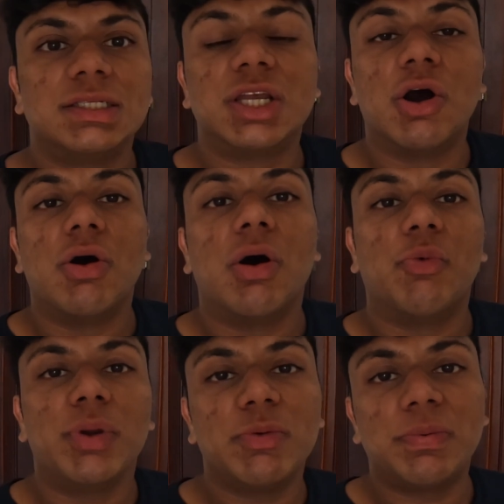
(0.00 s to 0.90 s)
So
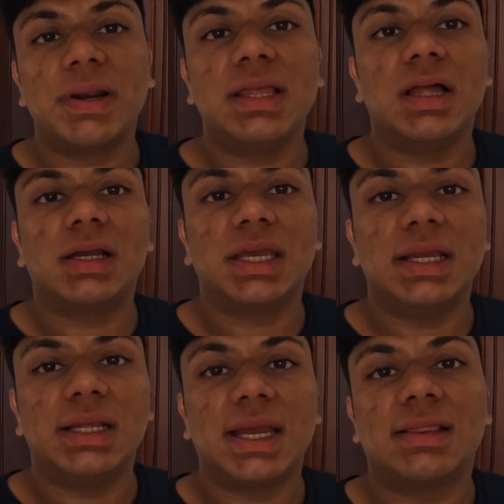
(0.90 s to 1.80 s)
we were pretty
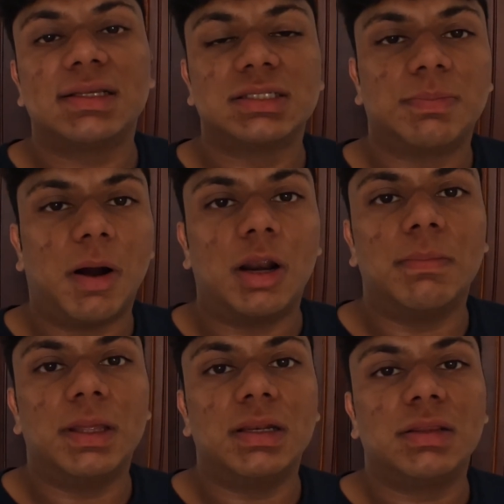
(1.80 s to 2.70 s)
lucky to get this
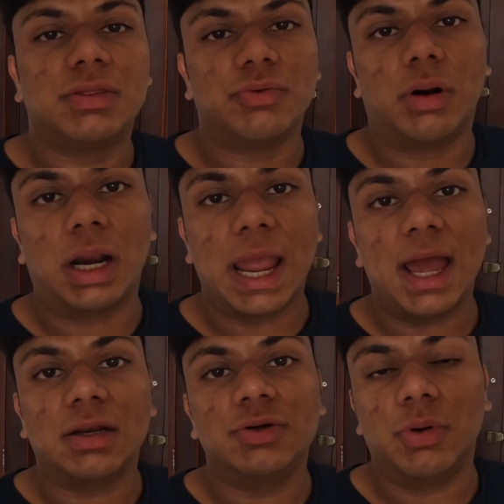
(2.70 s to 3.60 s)
apartment through our
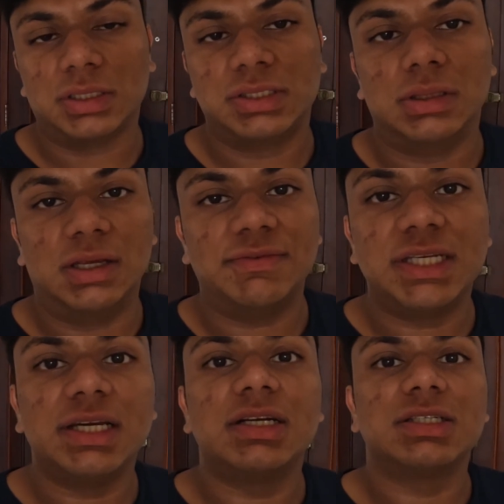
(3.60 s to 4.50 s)
aunt who also lives
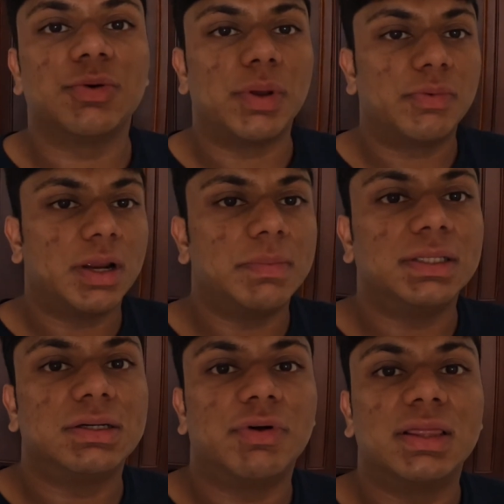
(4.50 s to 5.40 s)
here, so we were
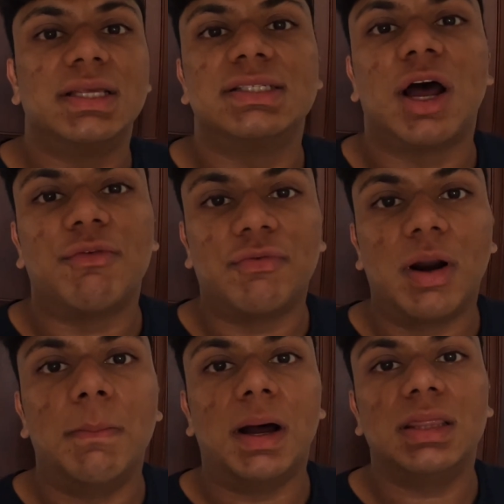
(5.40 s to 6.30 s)
able to rent this out for
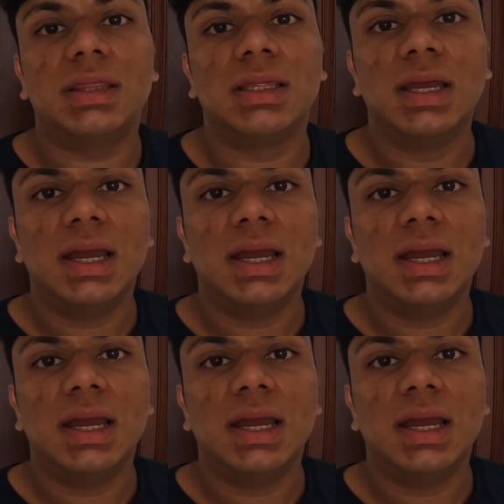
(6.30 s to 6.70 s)
a month.